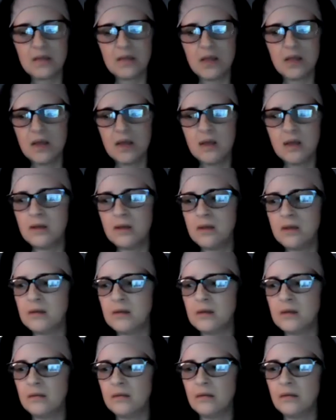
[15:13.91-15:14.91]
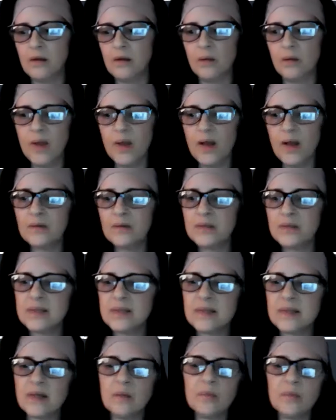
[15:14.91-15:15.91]
Then around
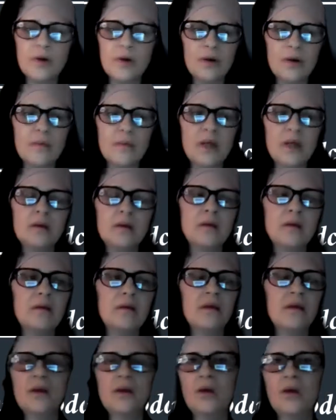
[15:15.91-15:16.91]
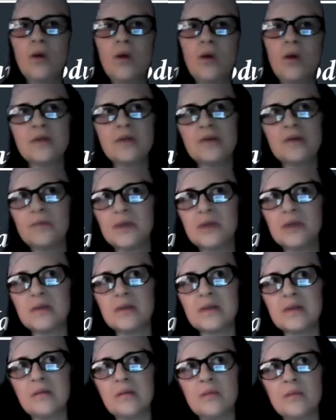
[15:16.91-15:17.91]
December, I'm assuming
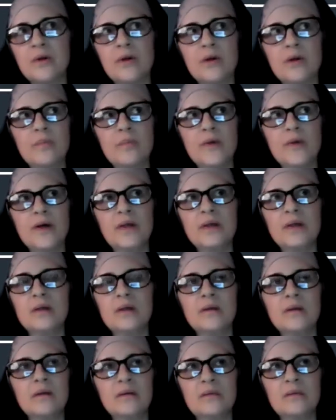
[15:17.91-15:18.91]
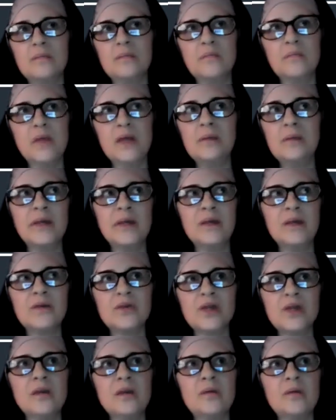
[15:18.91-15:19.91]
December, but maybe in
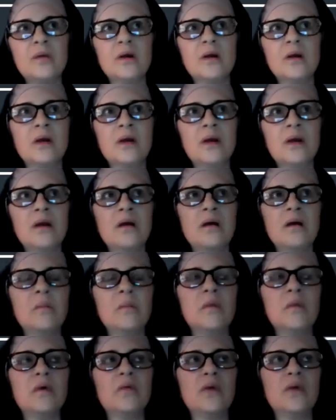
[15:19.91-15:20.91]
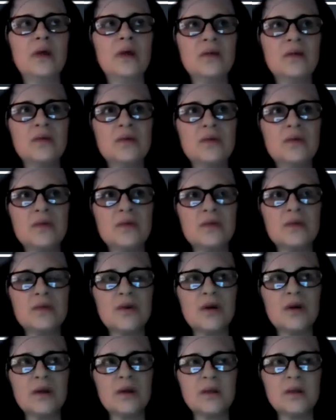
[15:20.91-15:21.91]
January, I'm going to
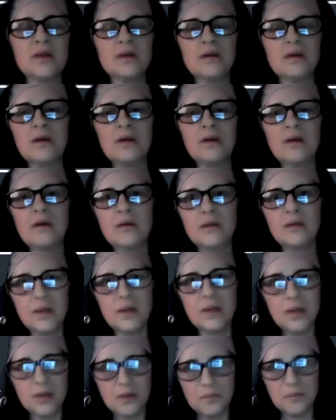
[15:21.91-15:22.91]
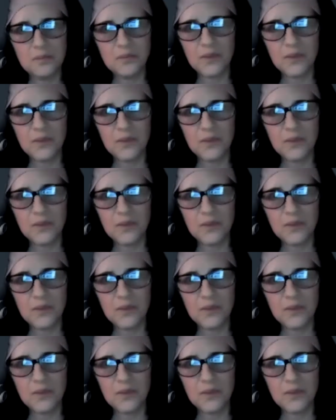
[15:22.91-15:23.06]
start the